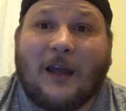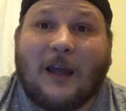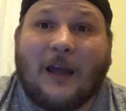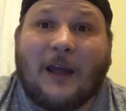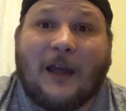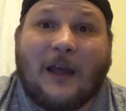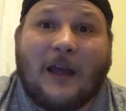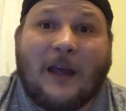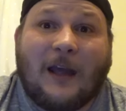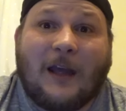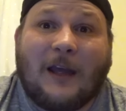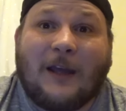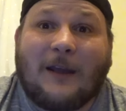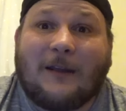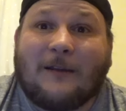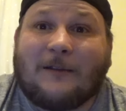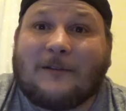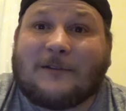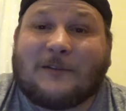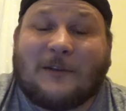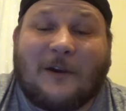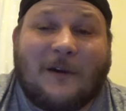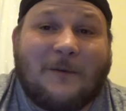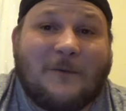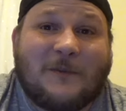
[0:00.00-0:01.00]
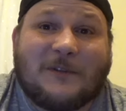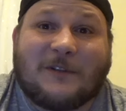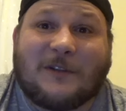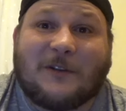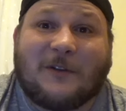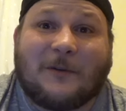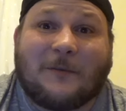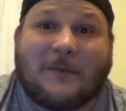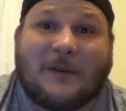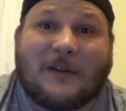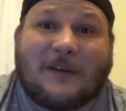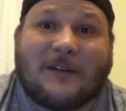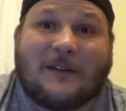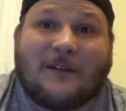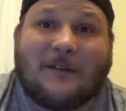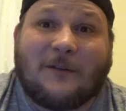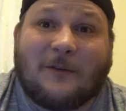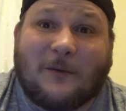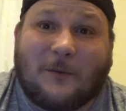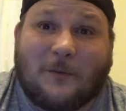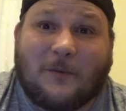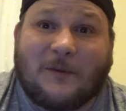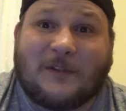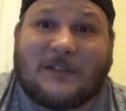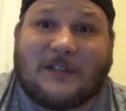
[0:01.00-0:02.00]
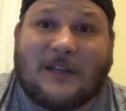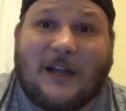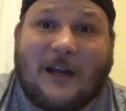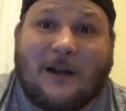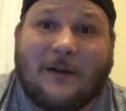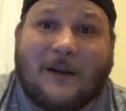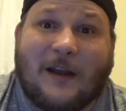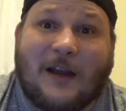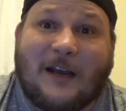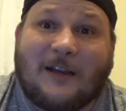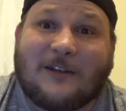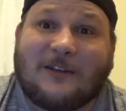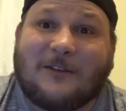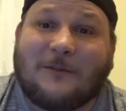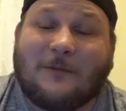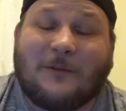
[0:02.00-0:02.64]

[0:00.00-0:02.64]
Uh, it's onwards and, up and upwards now, guys.